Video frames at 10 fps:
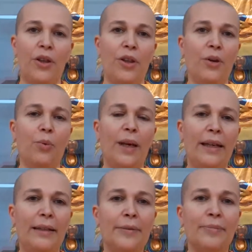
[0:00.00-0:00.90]
that
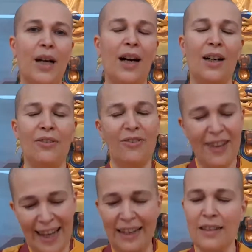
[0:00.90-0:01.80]
we are
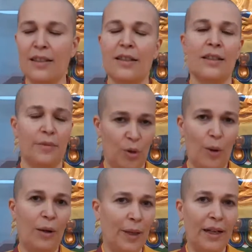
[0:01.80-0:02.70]
fixed the
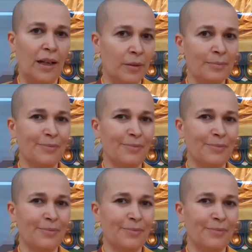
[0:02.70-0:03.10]
way we are.